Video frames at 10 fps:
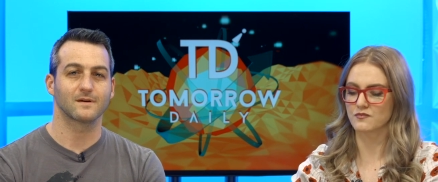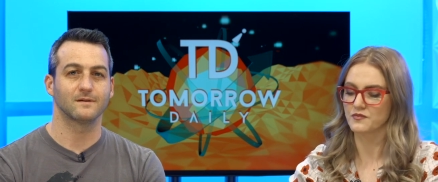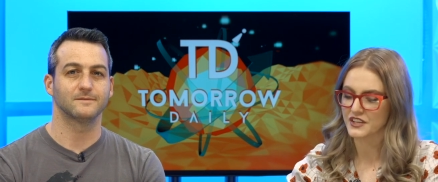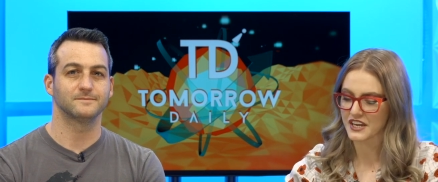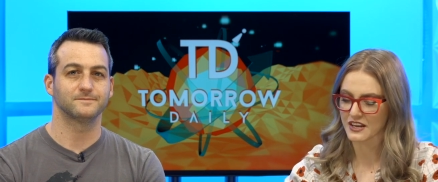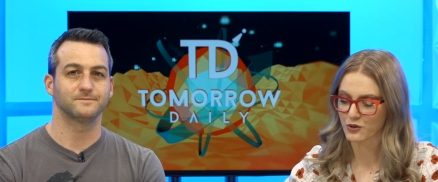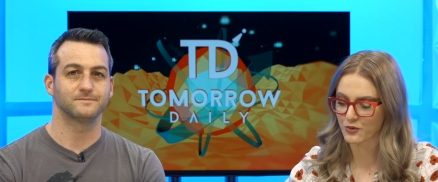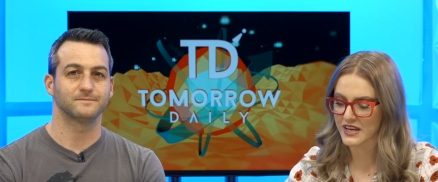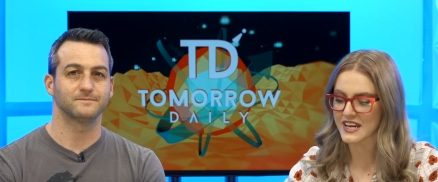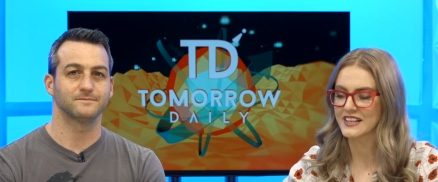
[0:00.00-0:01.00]
Speaker 1: the
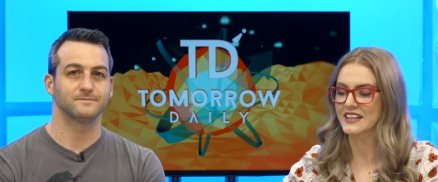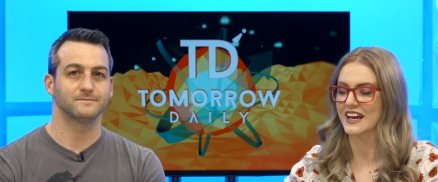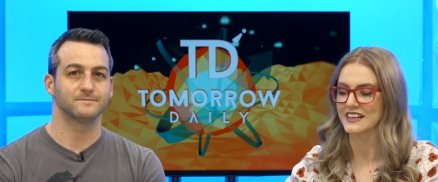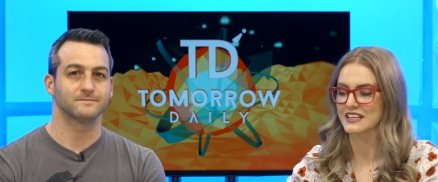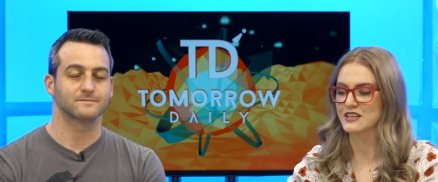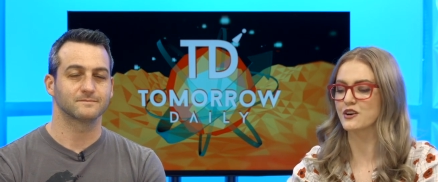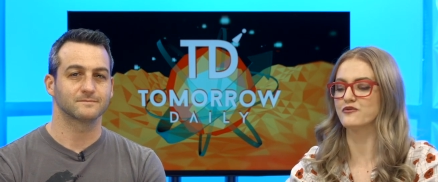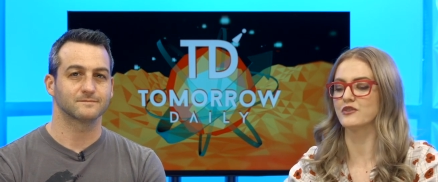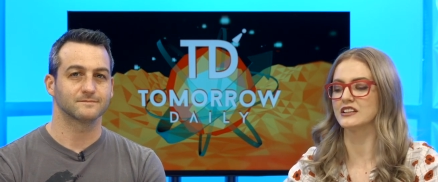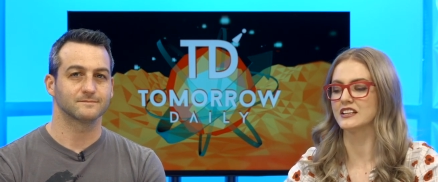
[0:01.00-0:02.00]
green and
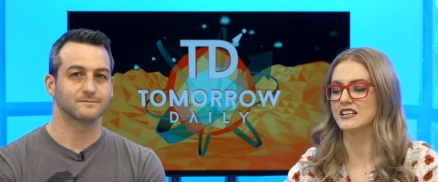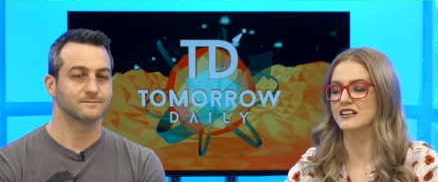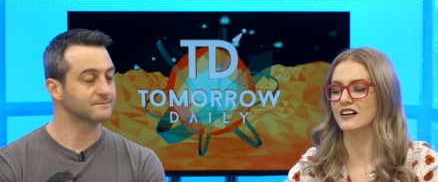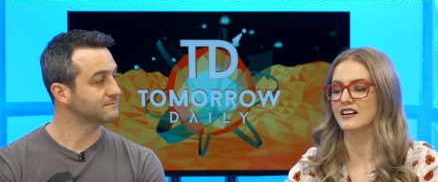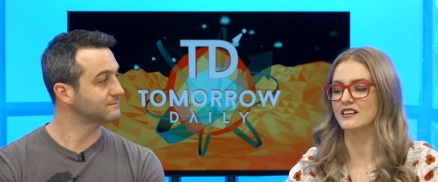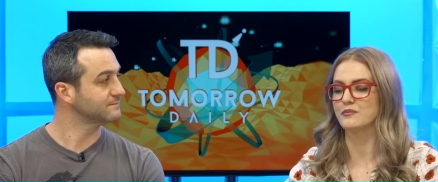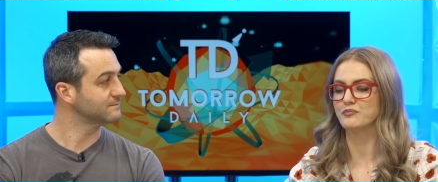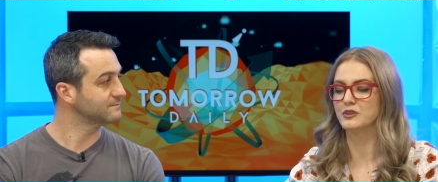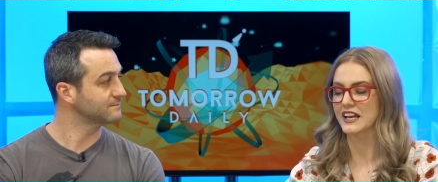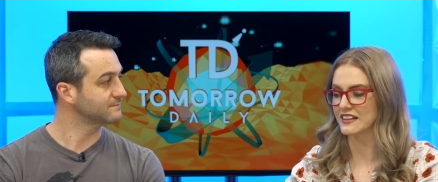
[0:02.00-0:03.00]
eco-friendly
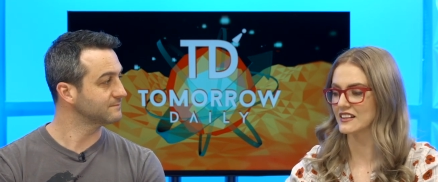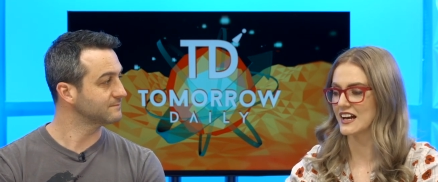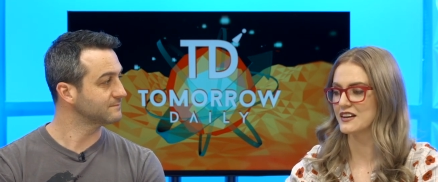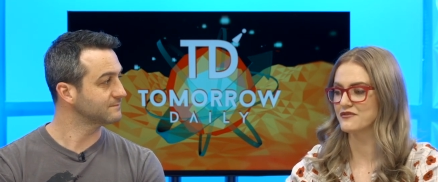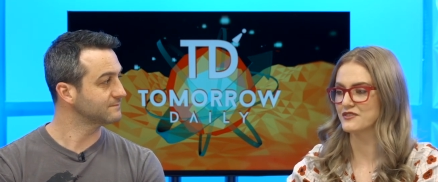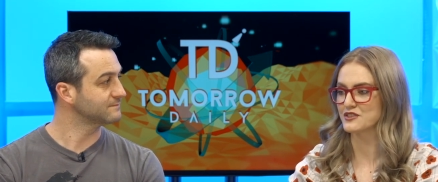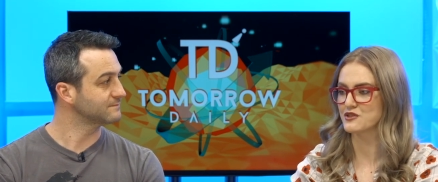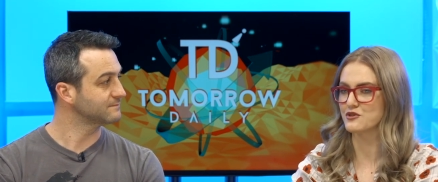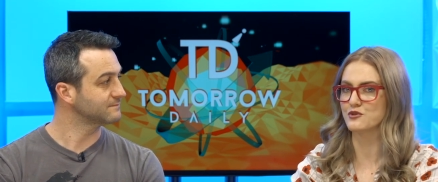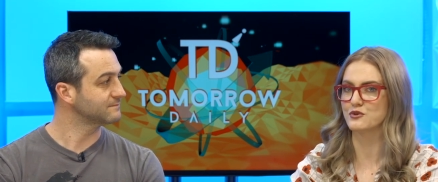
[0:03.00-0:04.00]
plant life
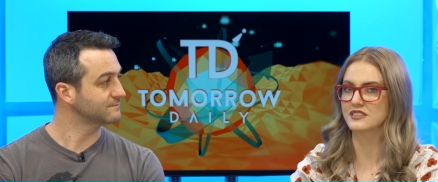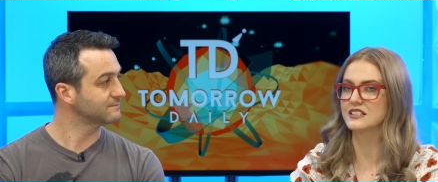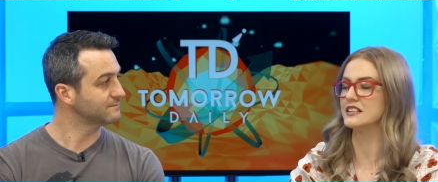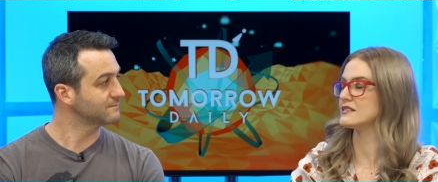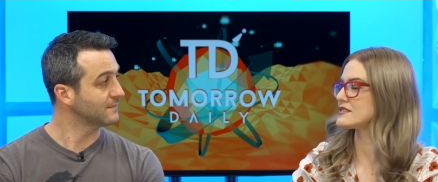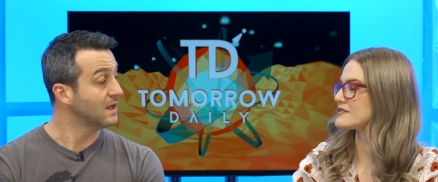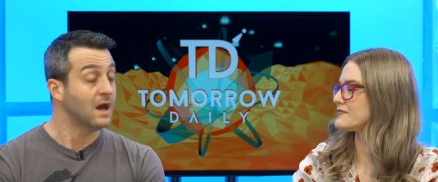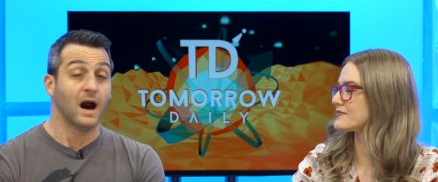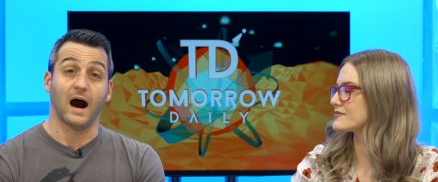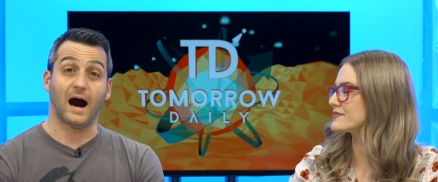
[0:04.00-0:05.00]
to cities.
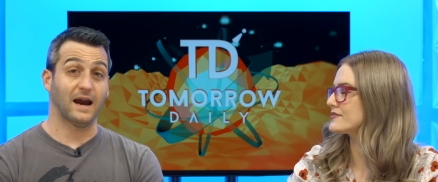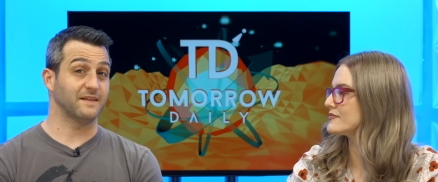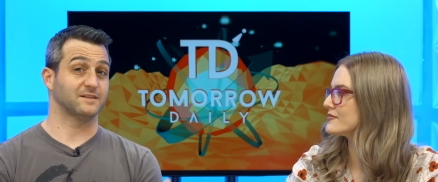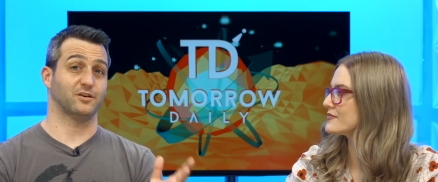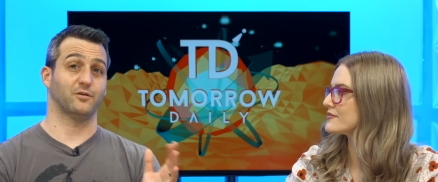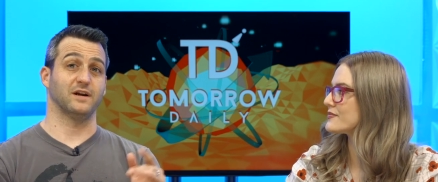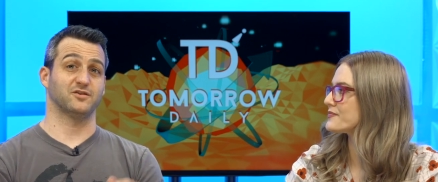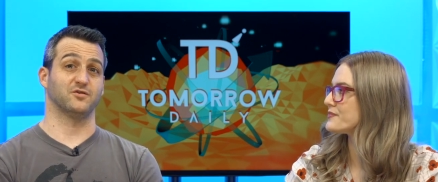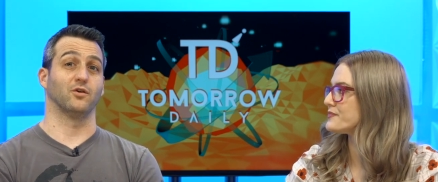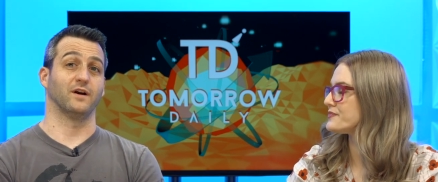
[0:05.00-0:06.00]
Speaker 2: I think that's a great
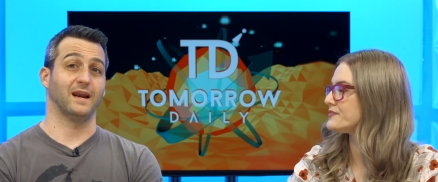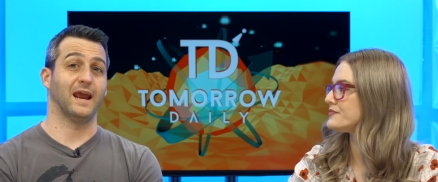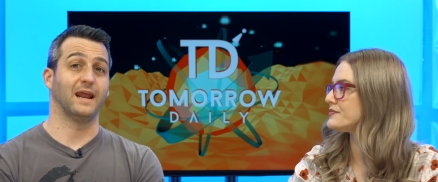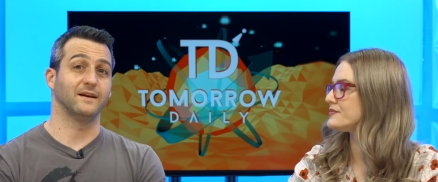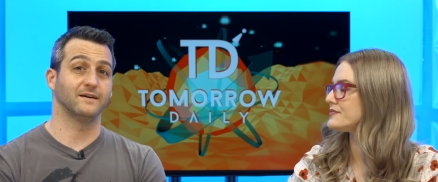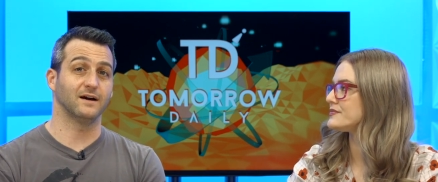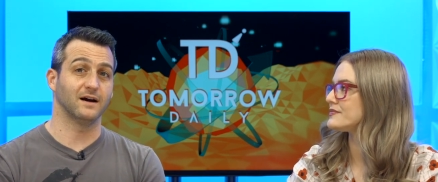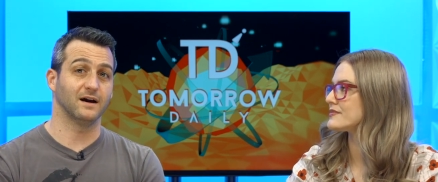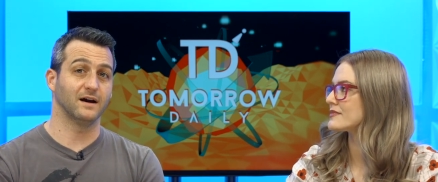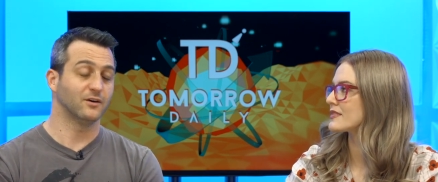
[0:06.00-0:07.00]
story, and
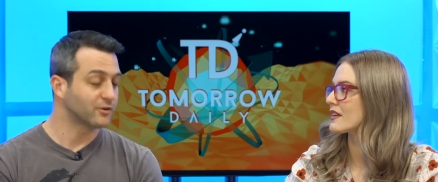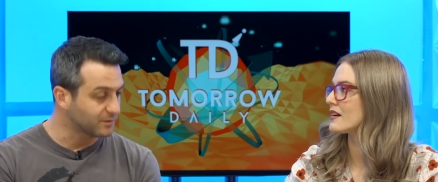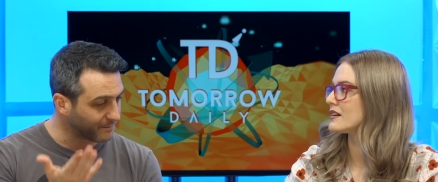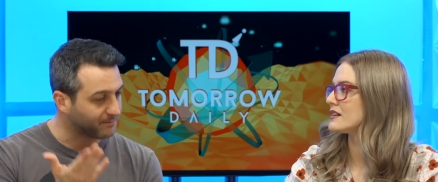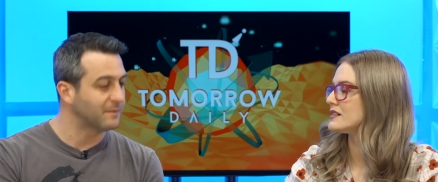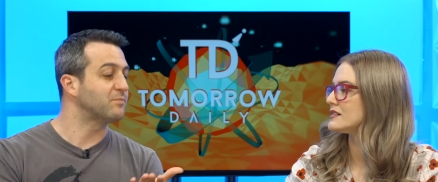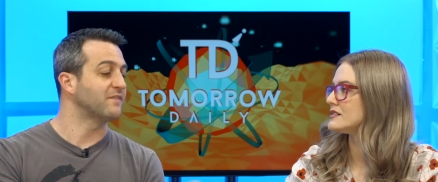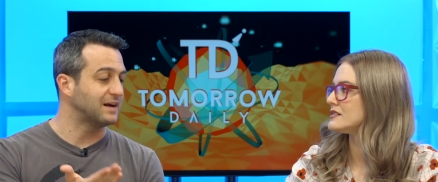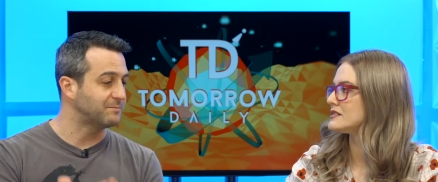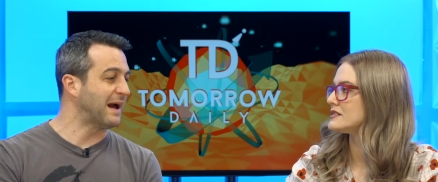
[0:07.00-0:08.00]
in order to
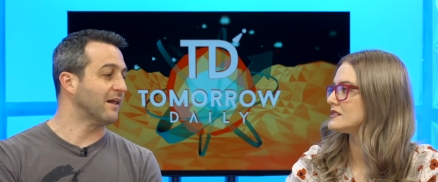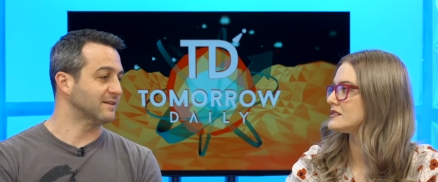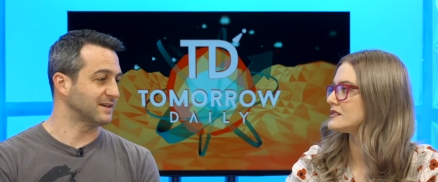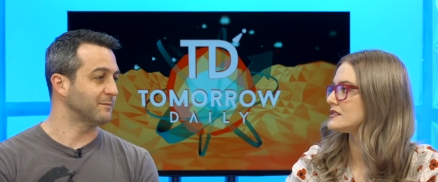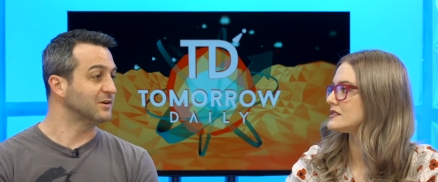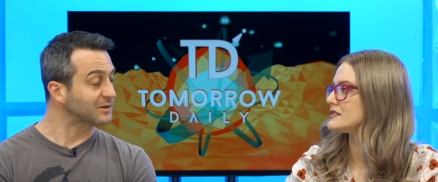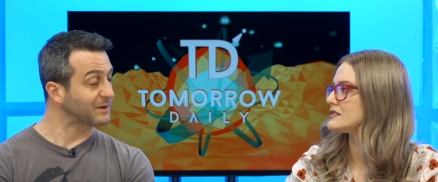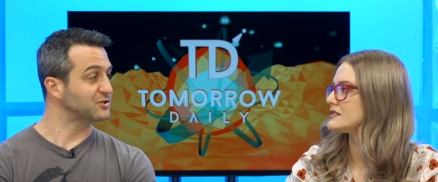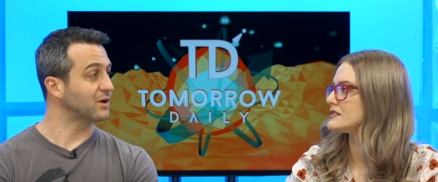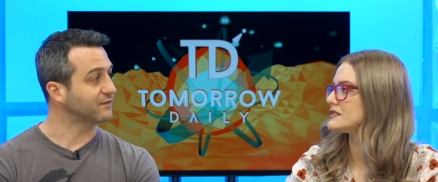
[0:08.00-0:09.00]
provide balance, I'll be doing my
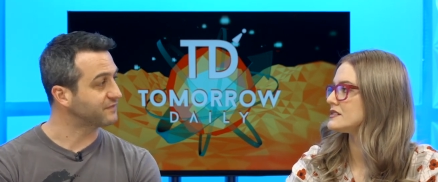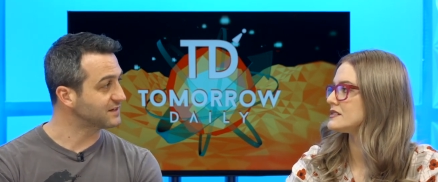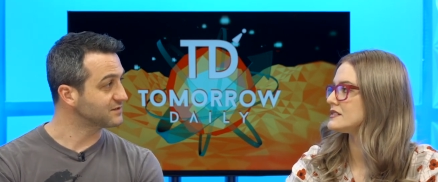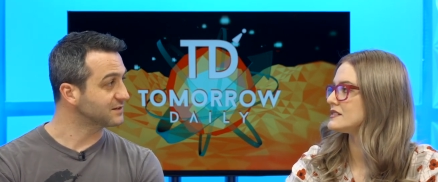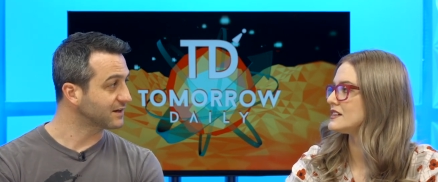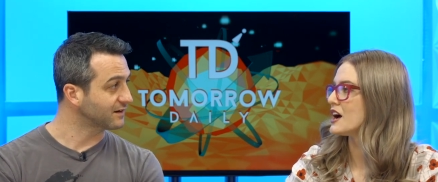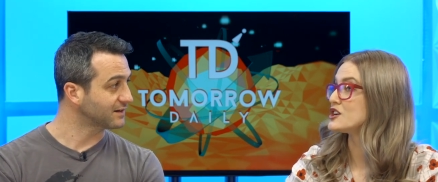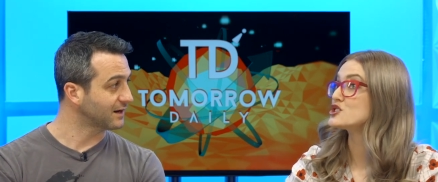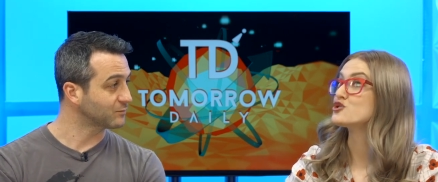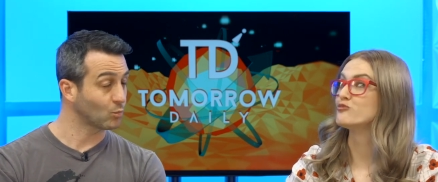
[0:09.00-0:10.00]
trout face the entire
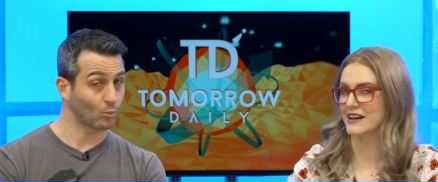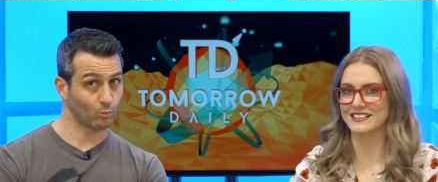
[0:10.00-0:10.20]
time.
Speaker 1: Great,